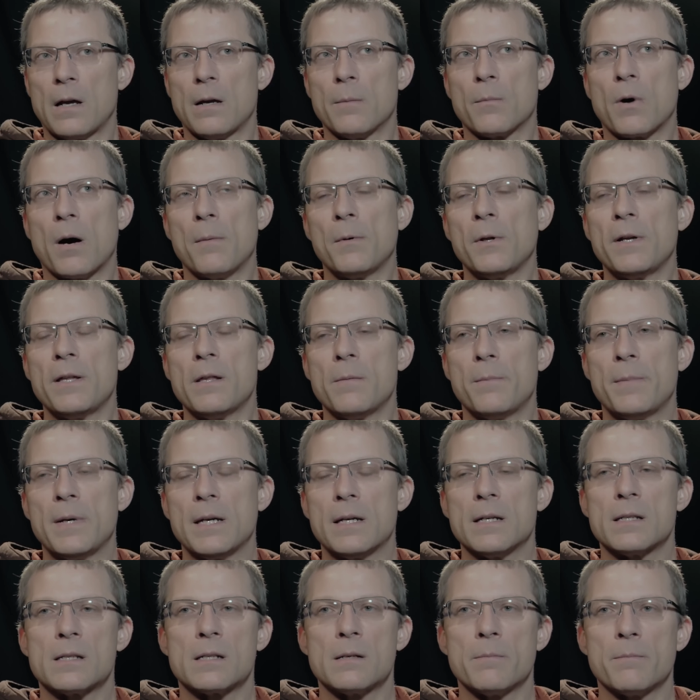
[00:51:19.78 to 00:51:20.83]
Probably the
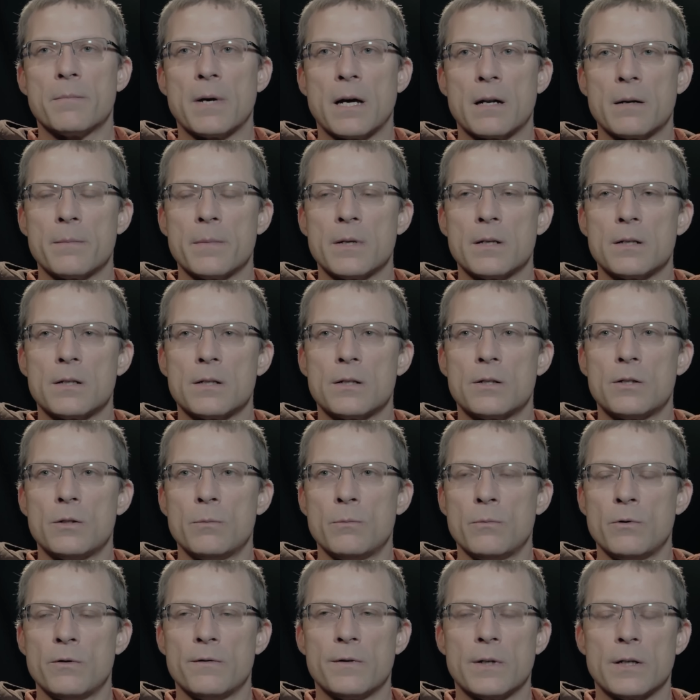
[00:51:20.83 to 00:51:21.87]
biggest impediment to
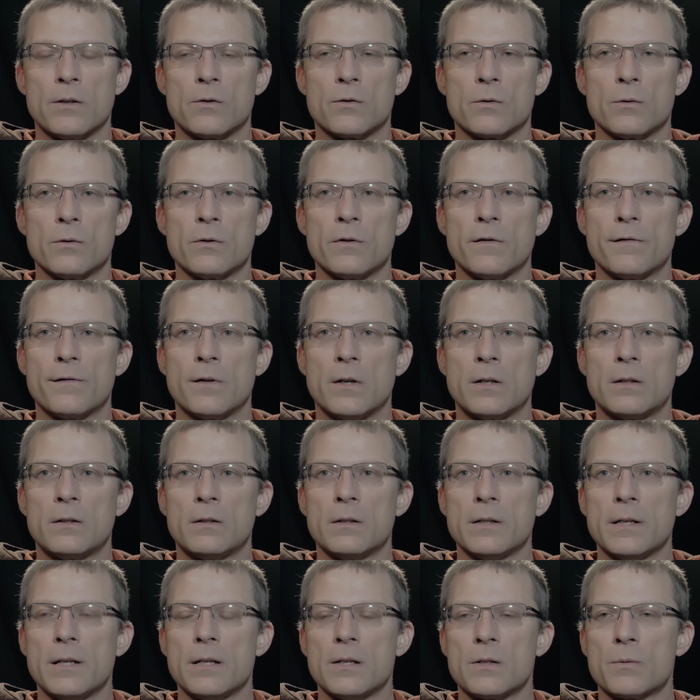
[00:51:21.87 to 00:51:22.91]
moving through the
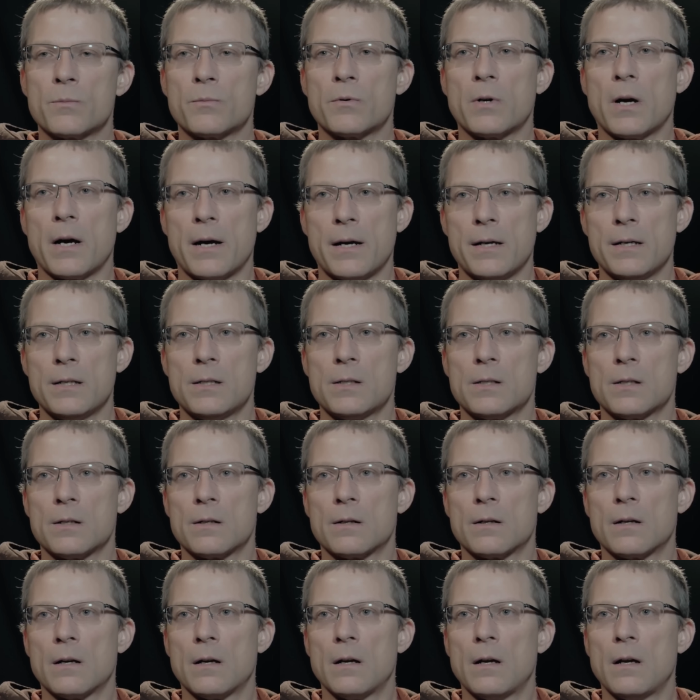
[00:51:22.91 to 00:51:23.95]
funnel is price.
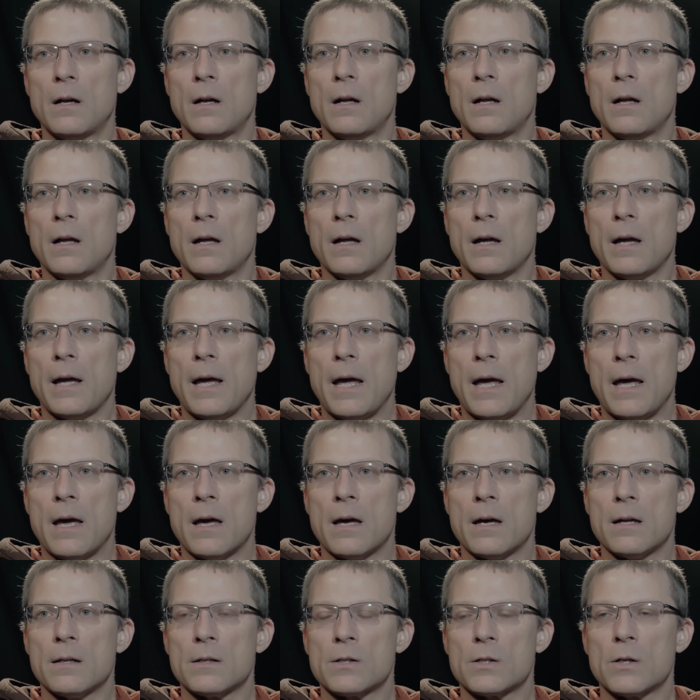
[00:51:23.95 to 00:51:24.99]

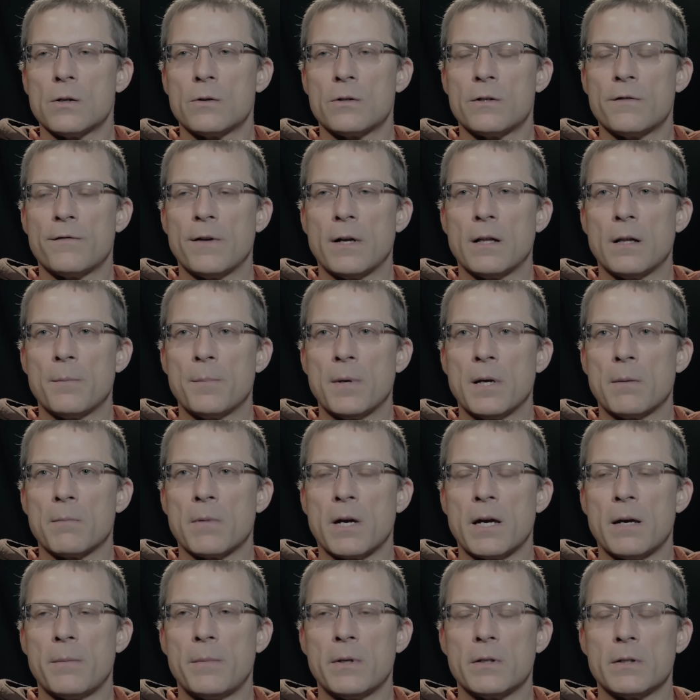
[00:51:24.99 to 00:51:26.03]
And so developing
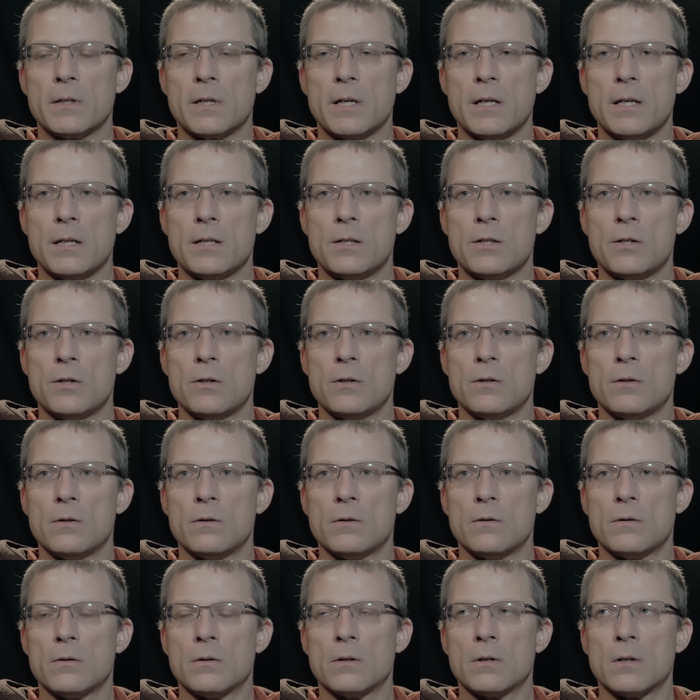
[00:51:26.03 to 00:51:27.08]
my ability
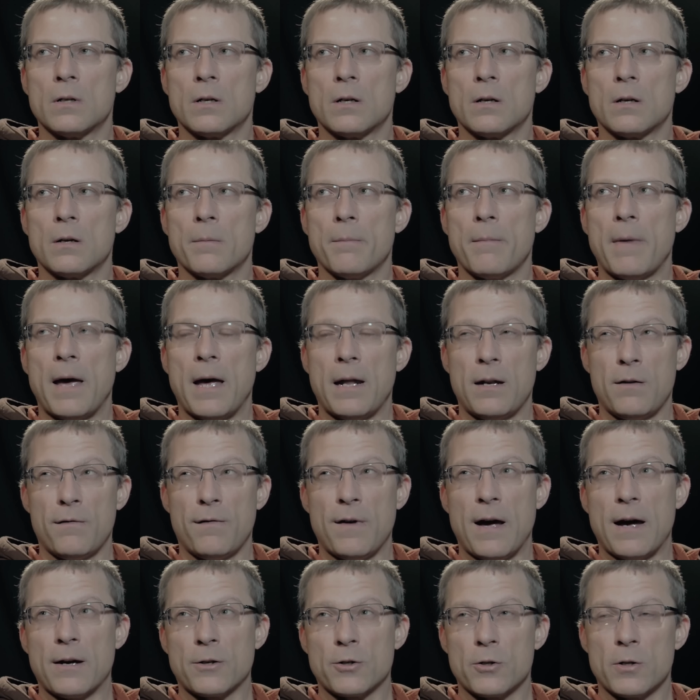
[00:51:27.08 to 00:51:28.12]
to
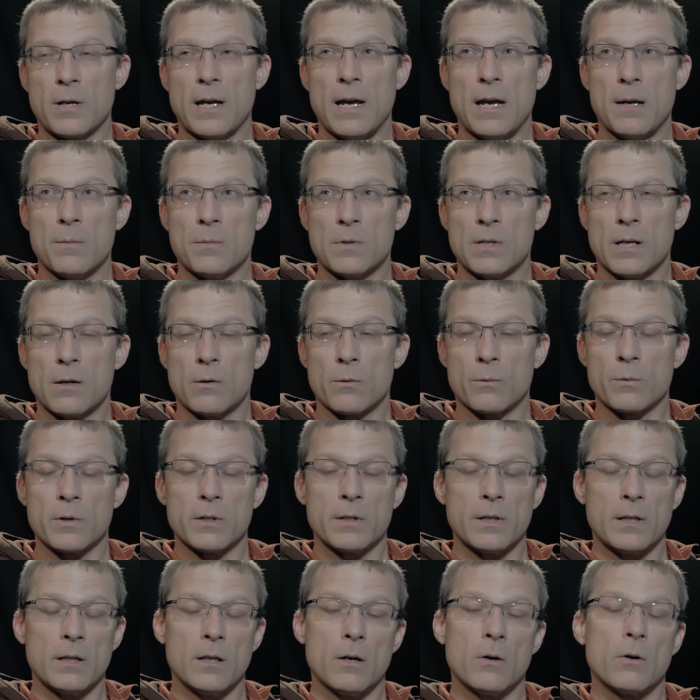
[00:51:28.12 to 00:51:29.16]
manufacture games at a
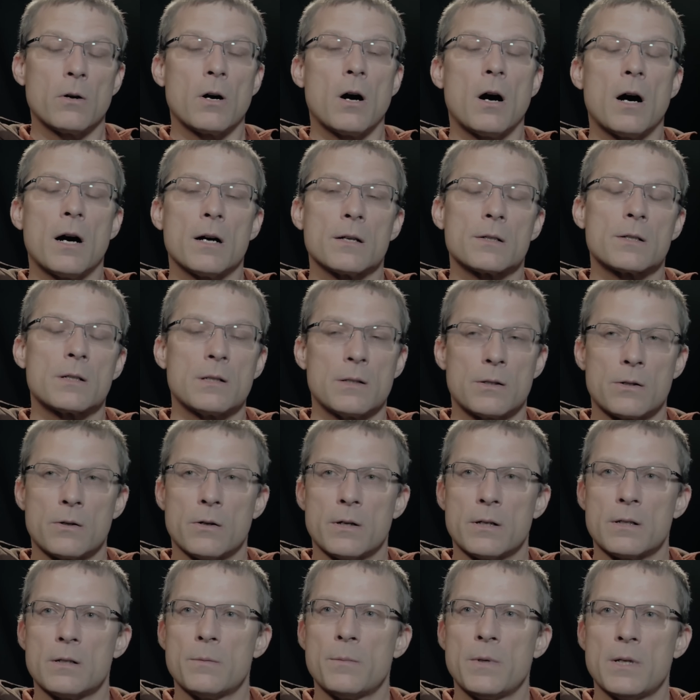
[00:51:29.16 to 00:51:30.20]
really low cost is
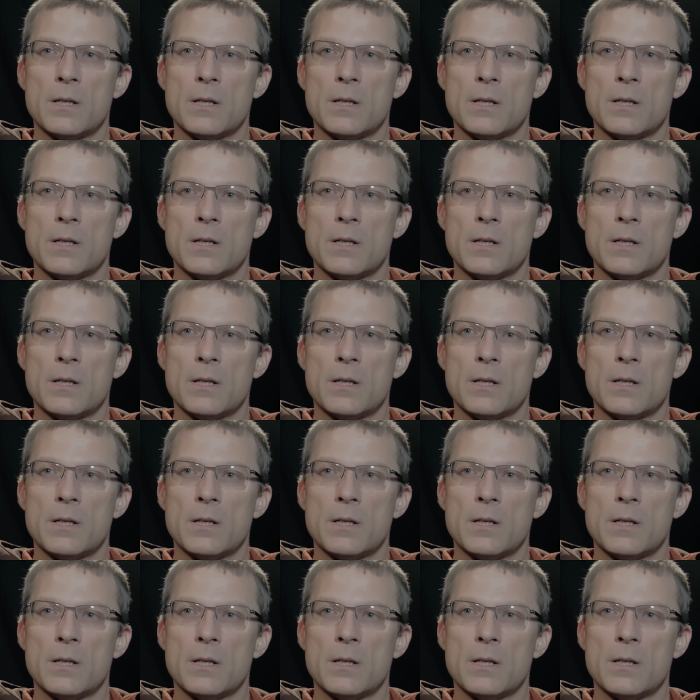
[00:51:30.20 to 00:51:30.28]
going to be